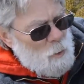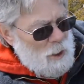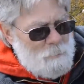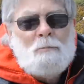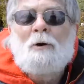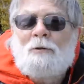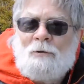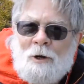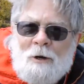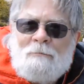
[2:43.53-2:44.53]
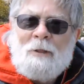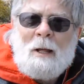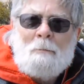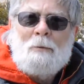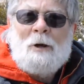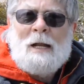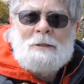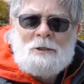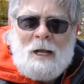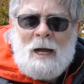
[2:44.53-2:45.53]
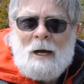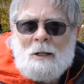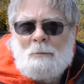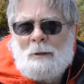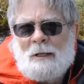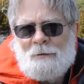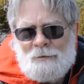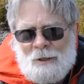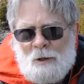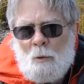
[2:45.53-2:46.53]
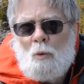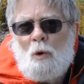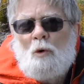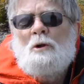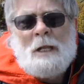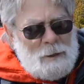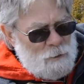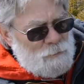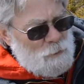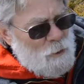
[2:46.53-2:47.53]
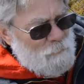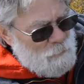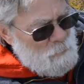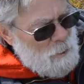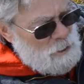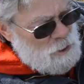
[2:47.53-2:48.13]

want to preserve that branch collar because then the wound heals over much